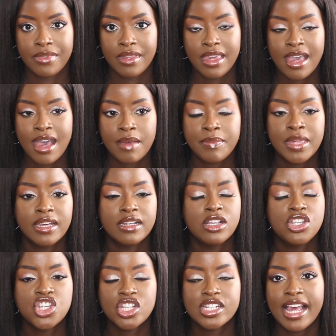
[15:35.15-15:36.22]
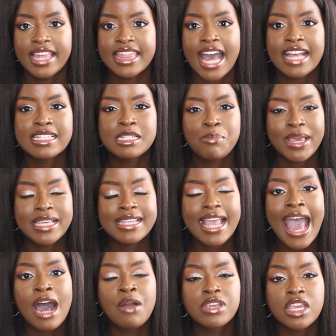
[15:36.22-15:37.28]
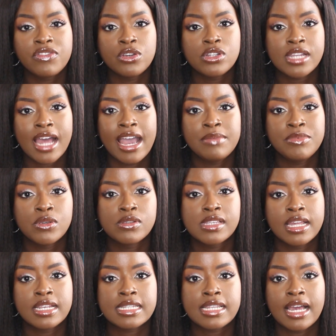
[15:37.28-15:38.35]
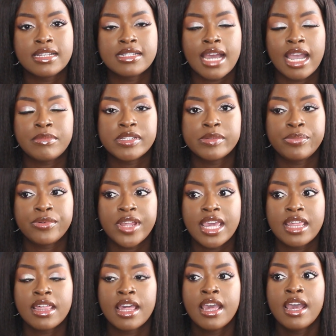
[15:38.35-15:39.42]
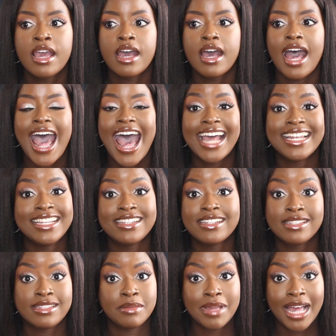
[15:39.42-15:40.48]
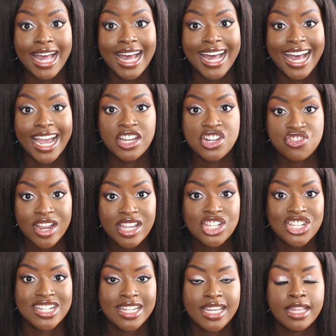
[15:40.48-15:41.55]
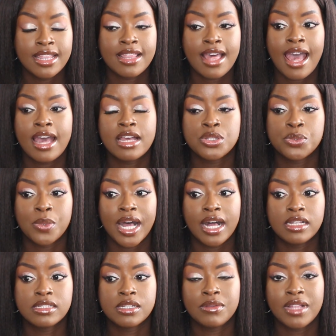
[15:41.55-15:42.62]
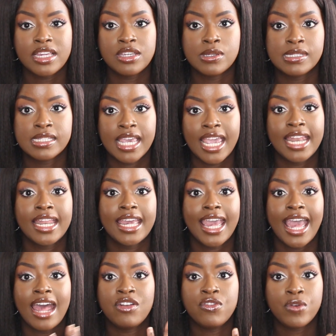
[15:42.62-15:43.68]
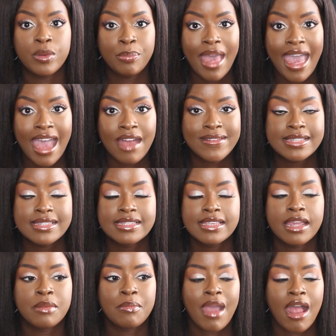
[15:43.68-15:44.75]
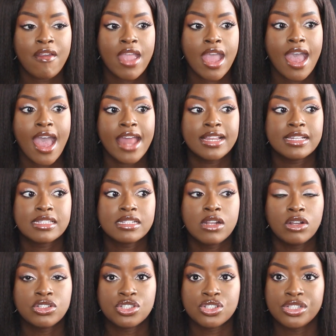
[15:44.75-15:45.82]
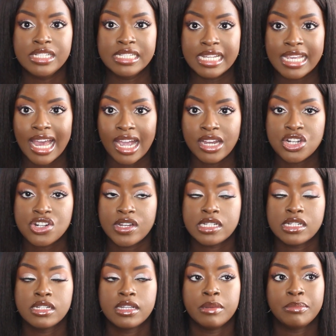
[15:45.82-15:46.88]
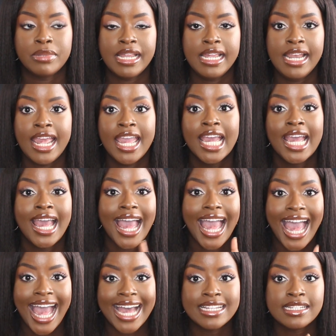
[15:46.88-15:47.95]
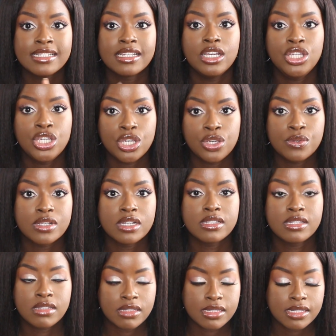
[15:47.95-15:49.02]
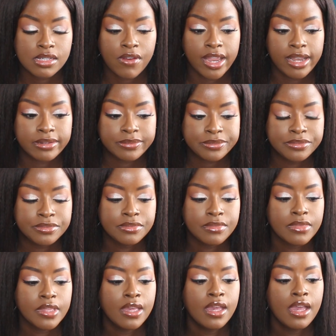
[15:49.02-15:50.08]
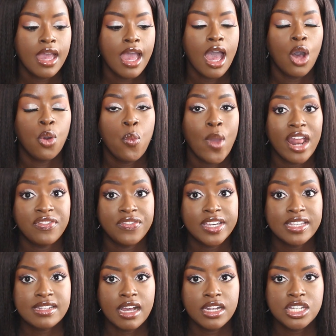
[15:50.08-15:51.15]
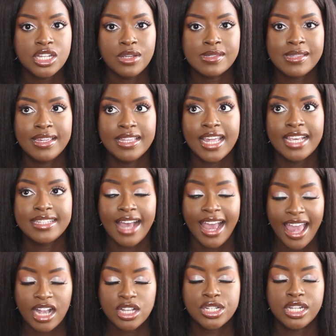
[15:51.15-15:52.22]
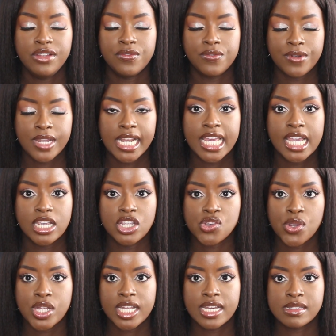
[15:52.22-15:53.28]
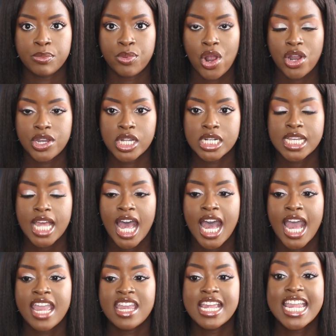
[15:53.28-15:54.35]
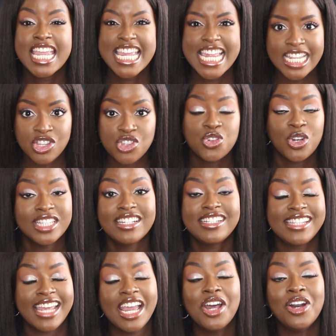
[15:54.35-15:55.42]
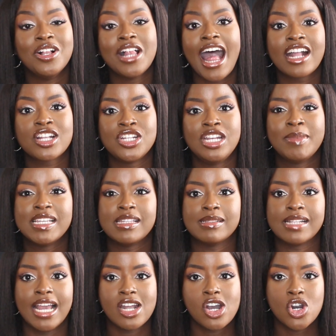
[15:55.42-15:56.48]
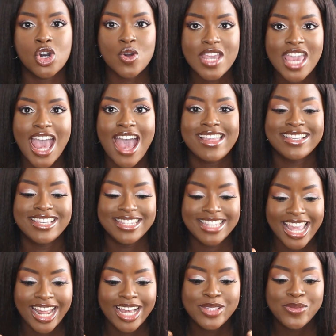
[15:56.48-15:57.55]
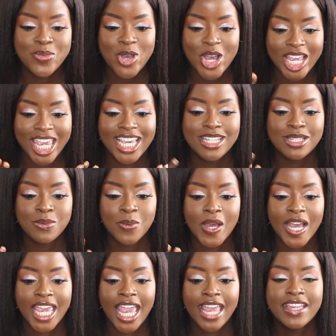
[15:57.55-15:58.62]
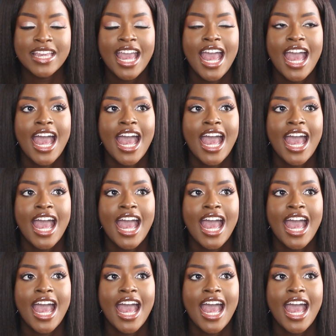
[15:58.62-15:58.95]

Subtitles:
Yeah, just like that. Space it out, give your skin time to breathe. Add in some hydration in there as well so that your skin can repair its skin barrier and it's not just dehydrated completely. And use sunscreen. When I first started using this, I actually really enjoyed it as a product. I enjoyed the tingle actually because I was like, oh yeah, this is it, it's working.